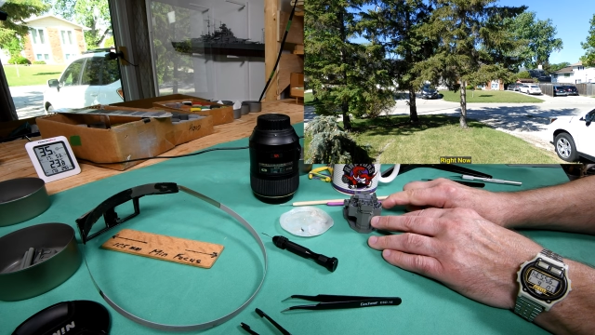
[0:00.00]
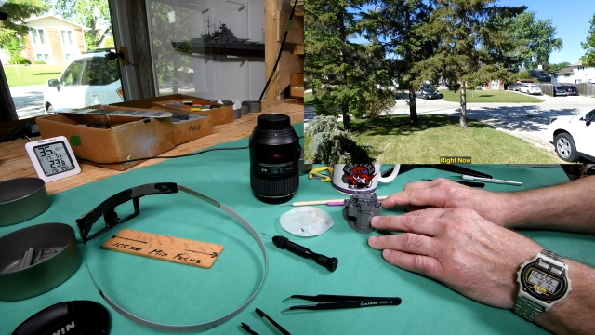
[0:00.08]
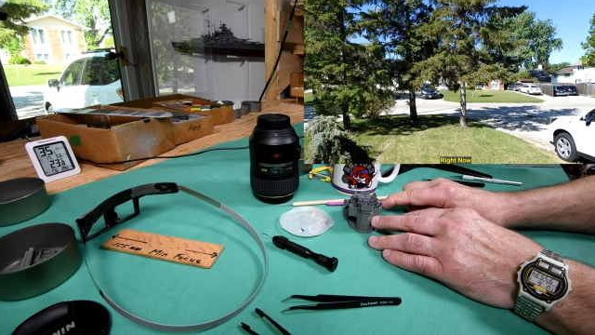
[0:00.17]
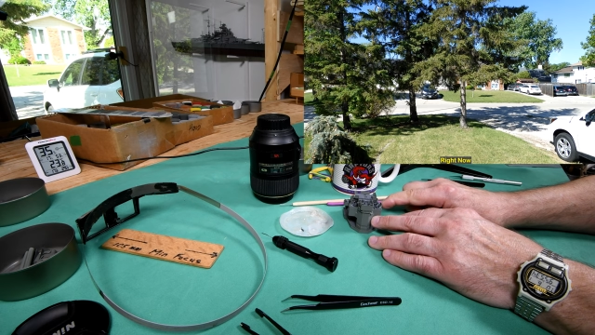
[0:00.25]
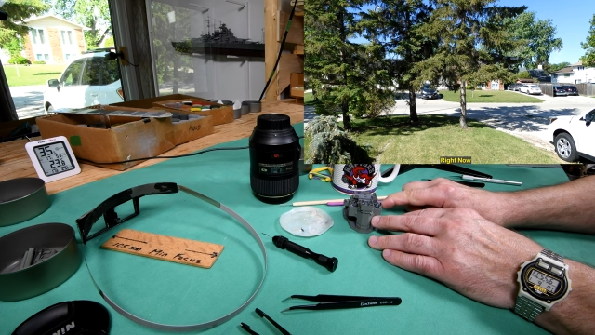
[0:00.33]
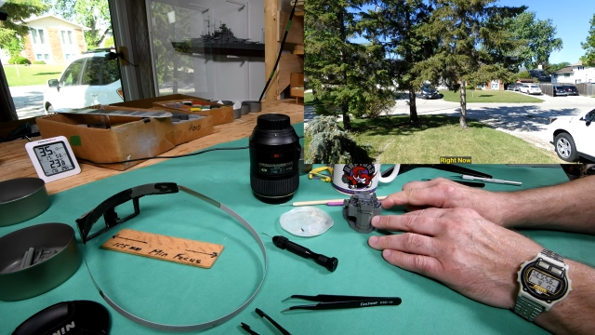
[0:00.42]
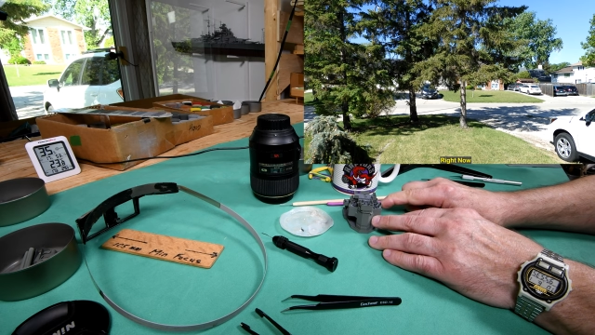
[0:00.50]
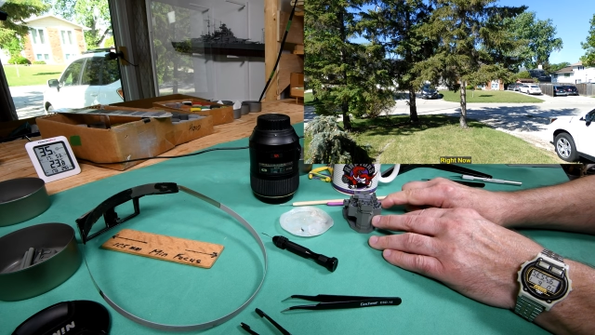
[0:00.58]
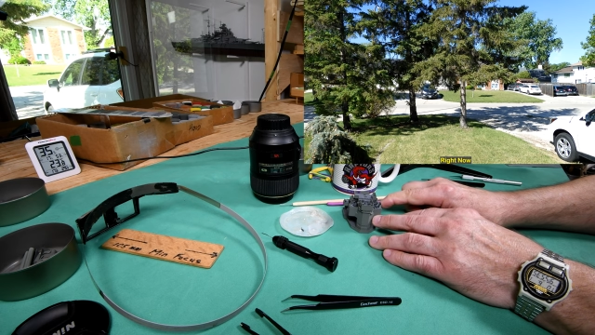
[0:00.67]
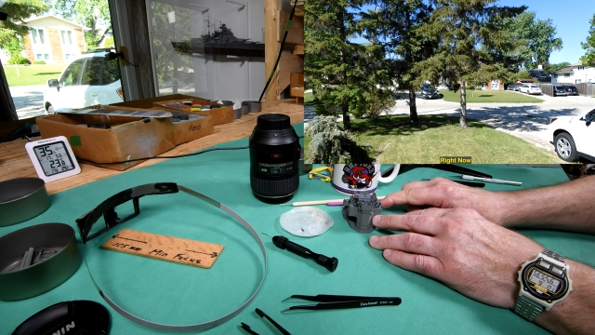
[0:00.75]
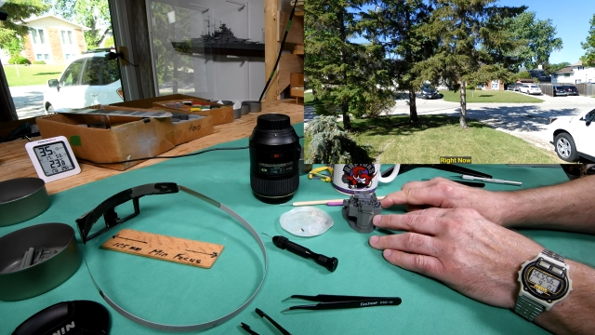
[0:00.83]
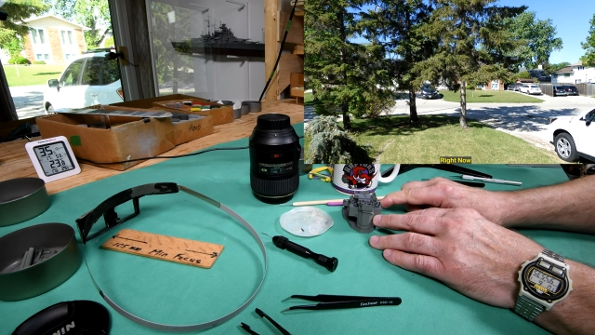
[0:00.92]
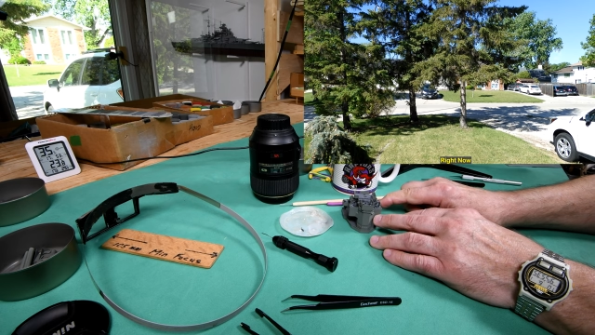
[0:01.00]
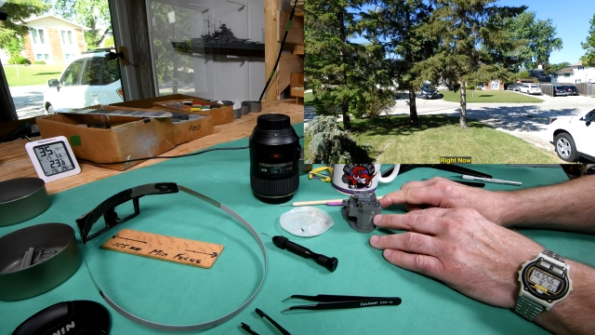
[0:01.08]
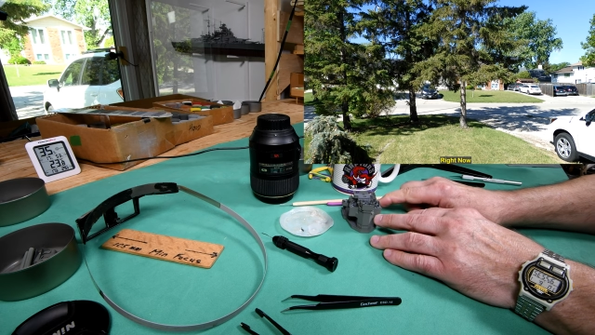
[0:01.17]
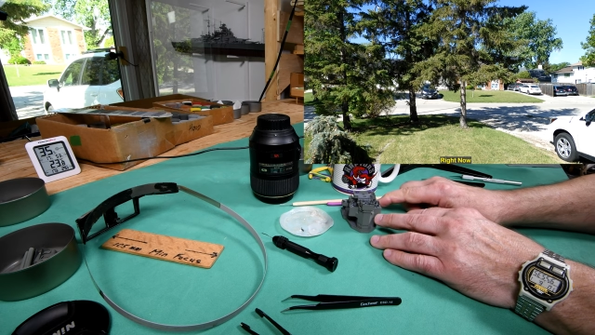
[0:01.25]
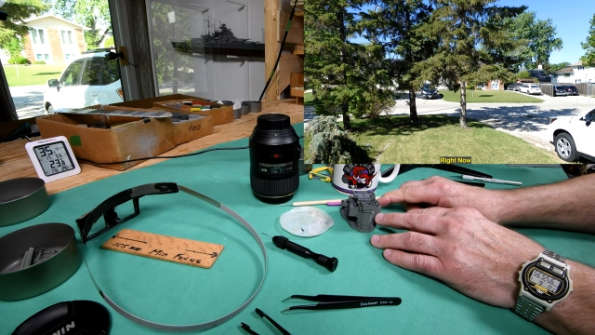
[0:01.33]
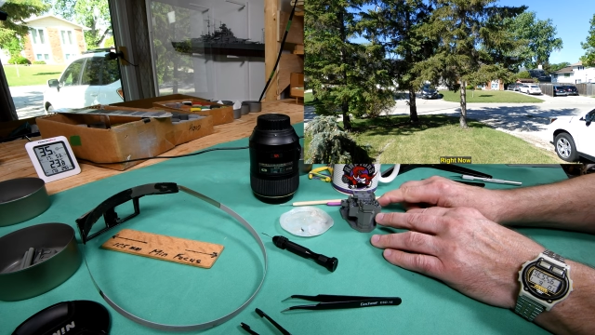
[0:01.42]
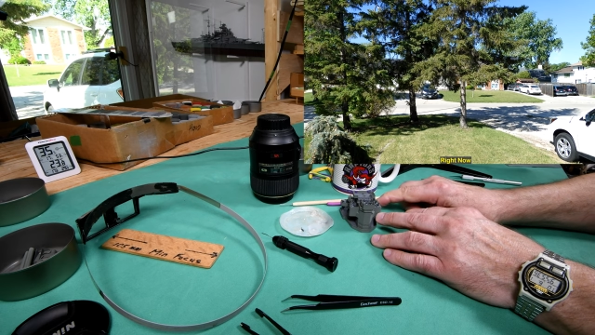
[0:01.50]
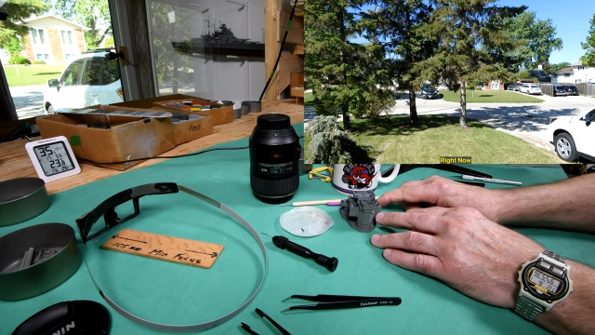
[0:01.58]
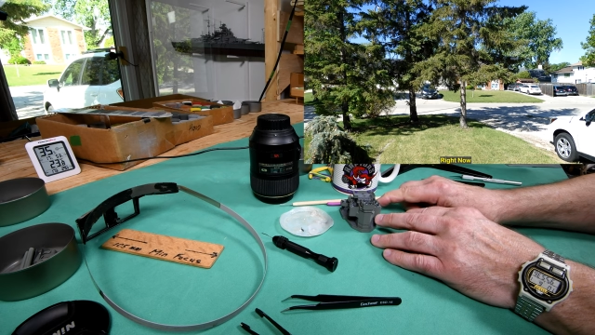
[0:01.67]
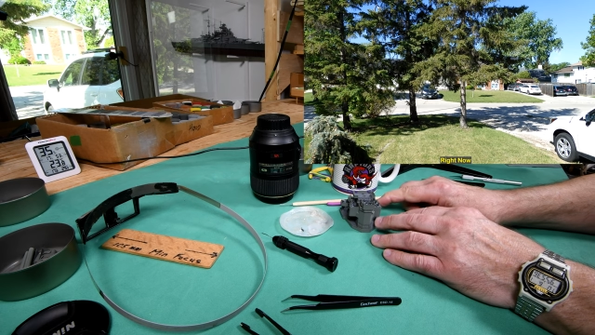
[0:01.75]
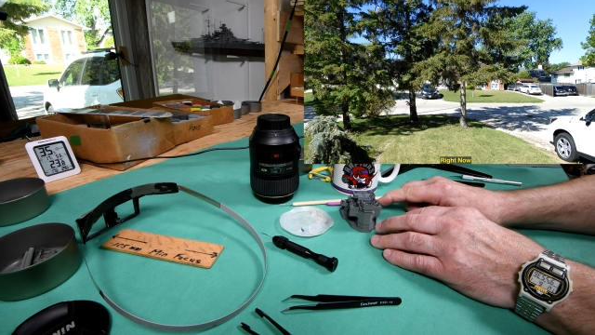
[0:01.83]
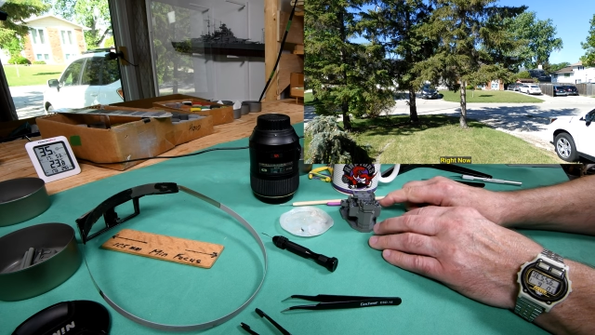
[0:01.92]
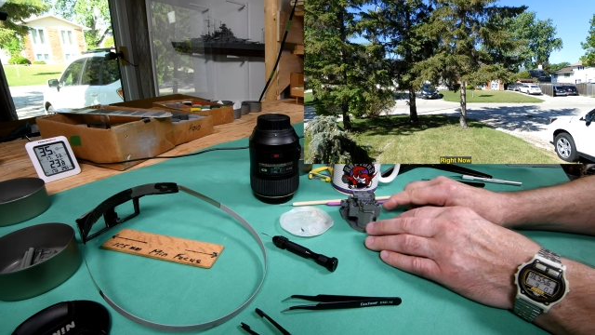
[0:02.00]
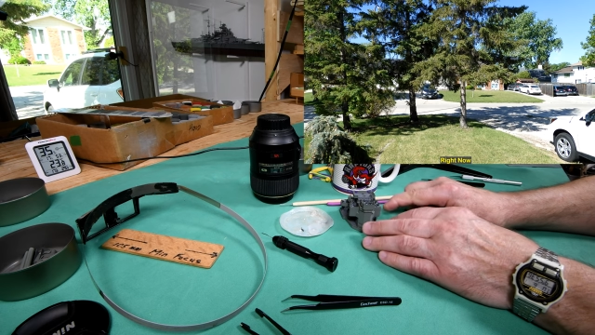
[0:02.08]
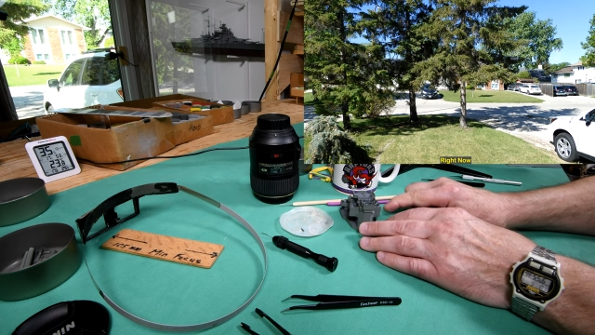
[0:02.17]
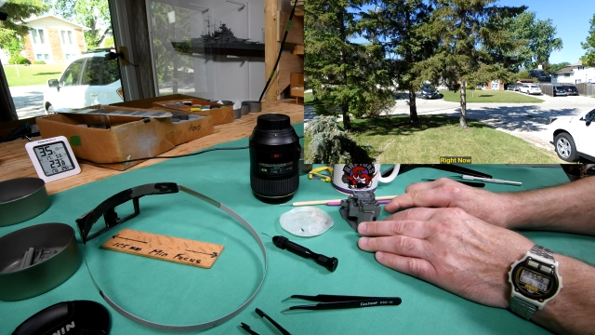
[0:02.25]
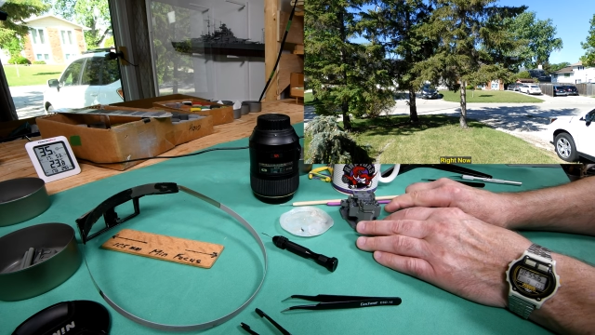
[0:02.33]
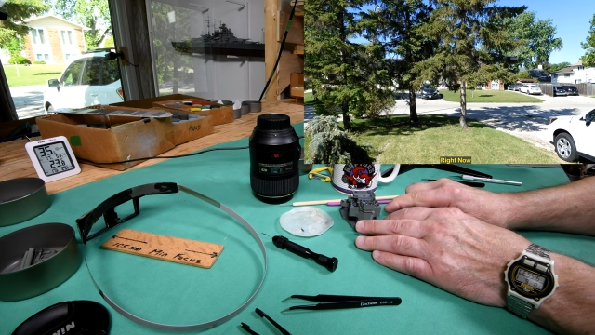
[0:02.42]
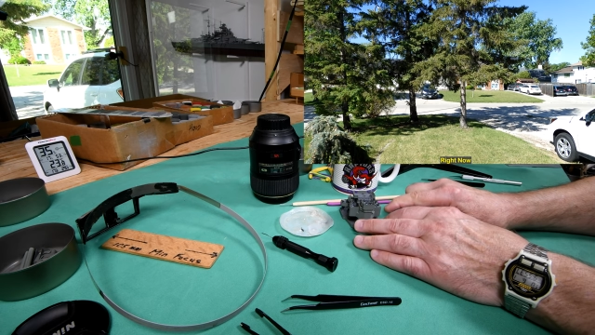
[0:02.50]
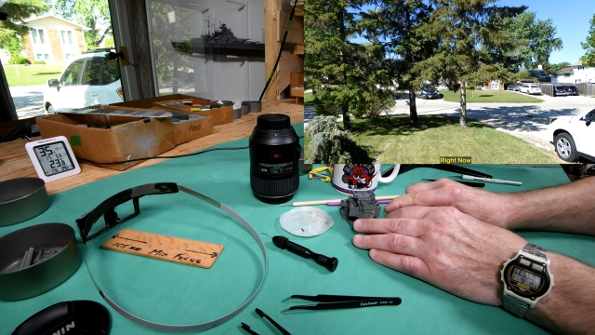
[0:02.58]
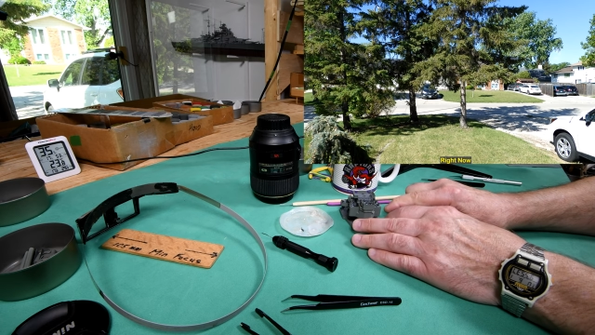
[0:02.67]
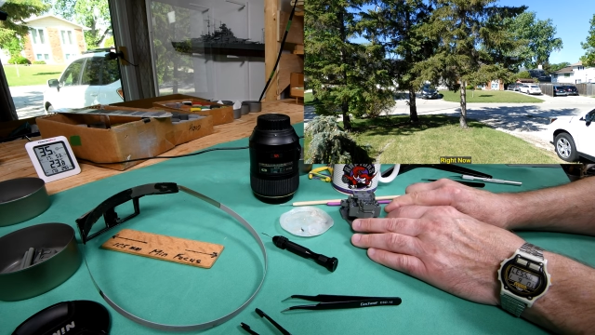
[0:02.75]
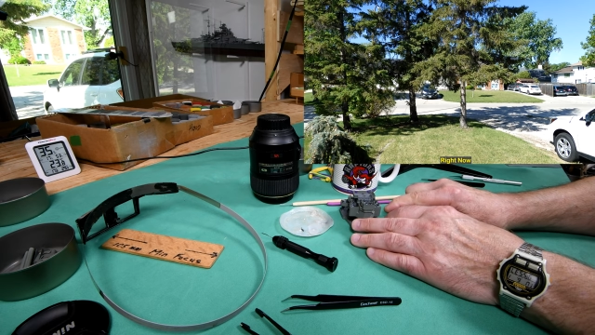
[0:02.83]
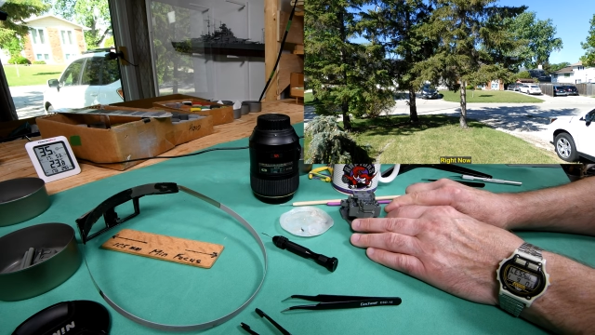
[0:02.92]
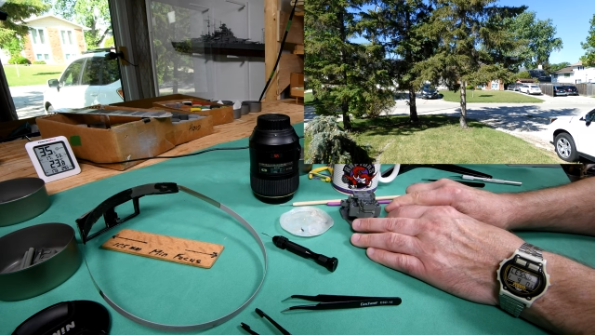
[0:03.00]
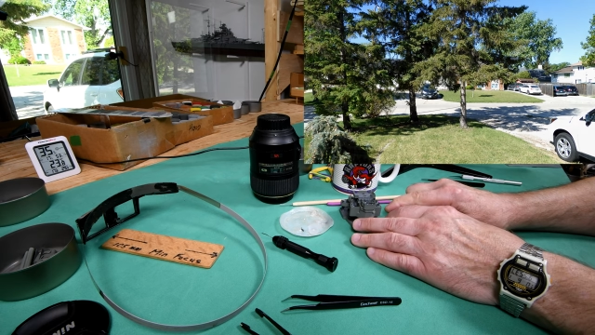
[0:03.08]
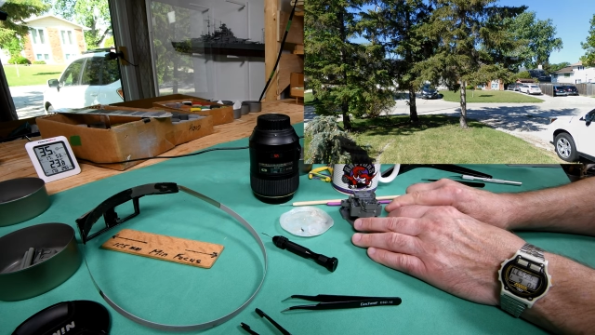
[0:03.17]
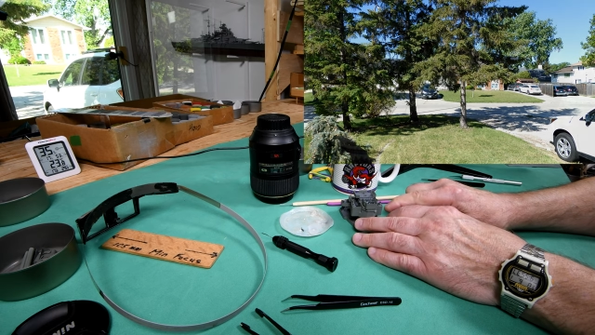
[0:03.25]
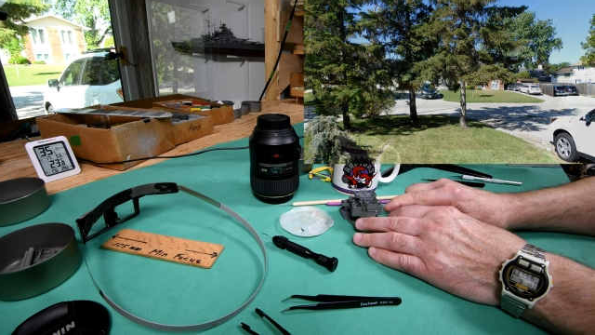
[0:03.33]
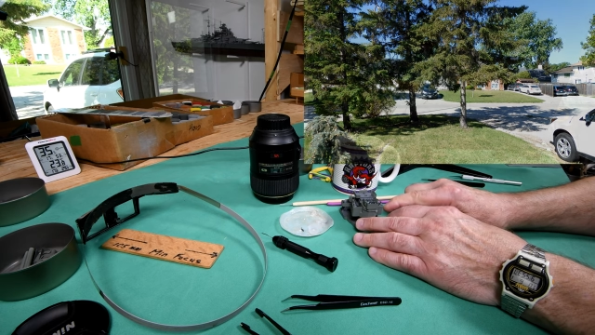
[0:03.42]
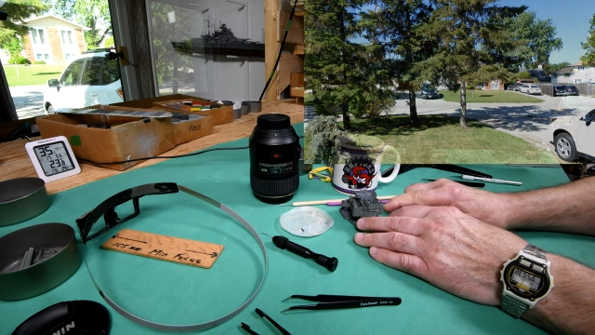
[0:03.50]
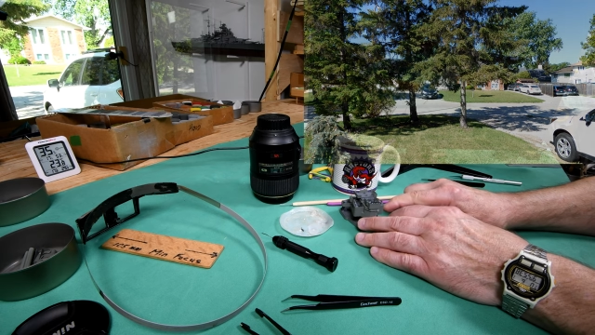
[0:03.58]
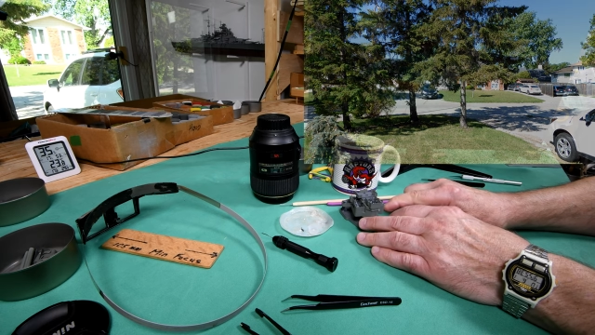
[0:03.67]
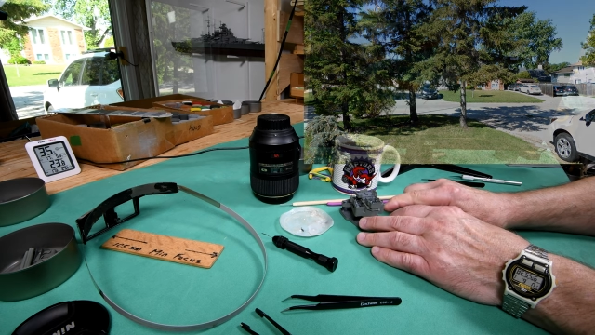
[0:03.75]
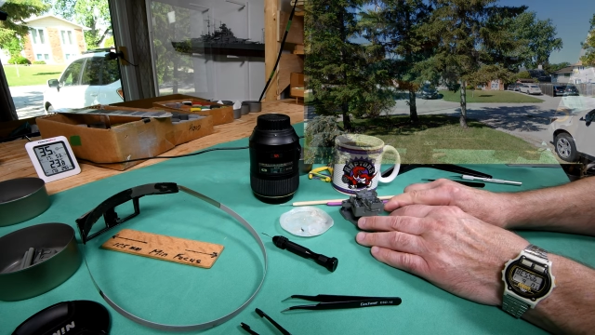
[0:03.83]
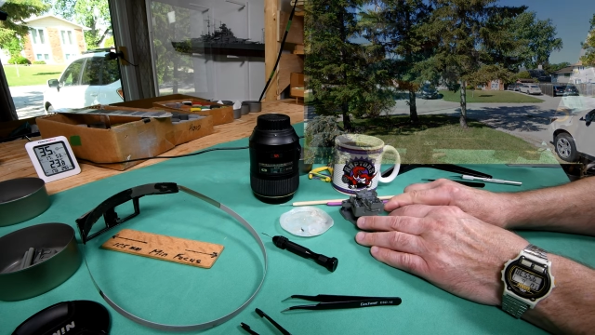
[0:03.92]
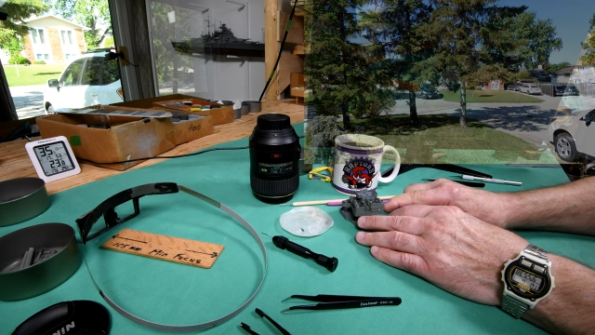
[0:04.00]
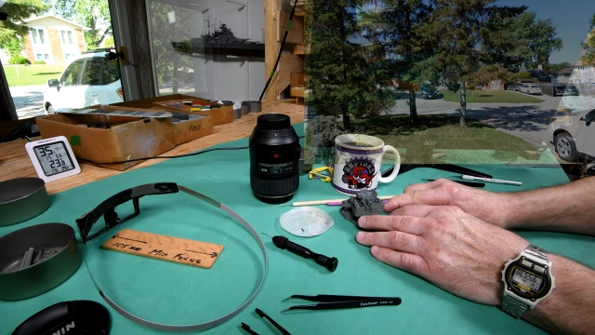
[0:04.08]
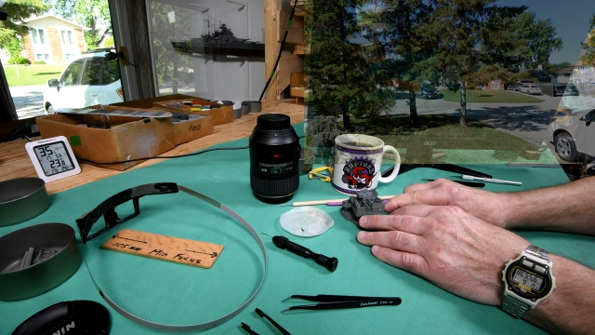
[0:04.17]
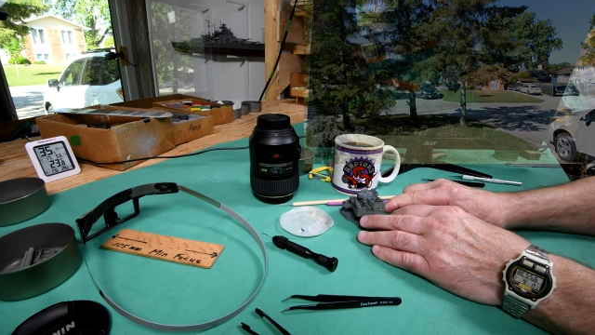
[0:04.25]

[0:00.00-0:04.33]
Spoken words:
(no speaker visible)